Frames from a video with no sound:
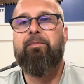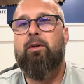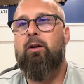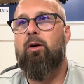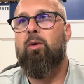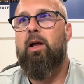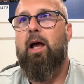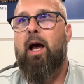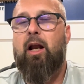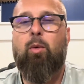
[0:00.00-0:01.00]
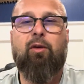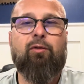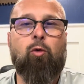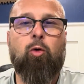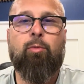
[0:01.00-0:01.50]
How do I
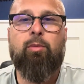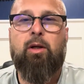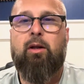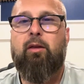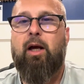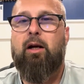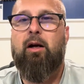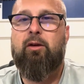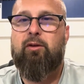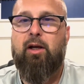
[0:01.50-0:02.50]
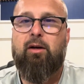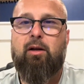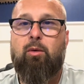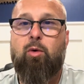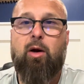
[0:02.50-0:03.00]
form that content?
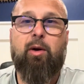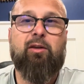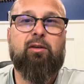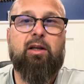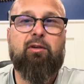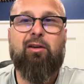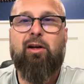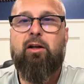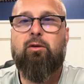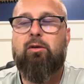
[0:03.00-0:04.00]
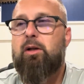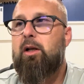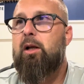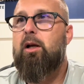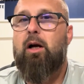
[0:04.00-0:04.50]
How do I give it a title?
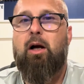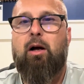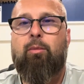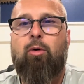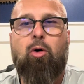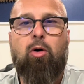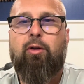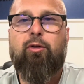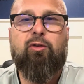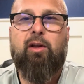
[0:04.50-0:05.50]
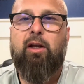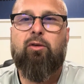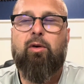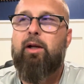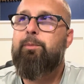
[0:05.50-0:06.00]
All those things,
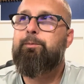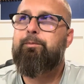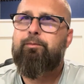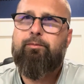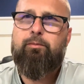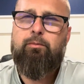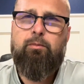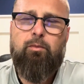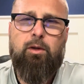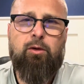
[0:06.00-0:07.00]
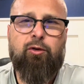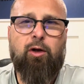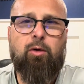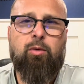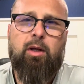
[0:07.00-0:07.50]
right?
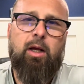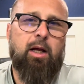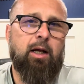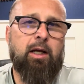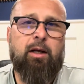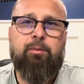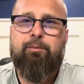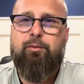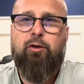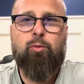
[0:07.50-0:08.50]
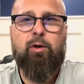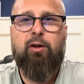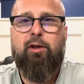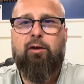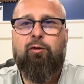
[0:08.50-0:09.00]
So again, just wanted
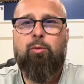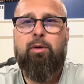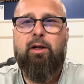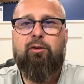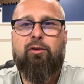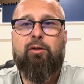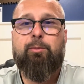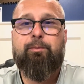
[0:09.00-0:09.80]
to take a few minutes,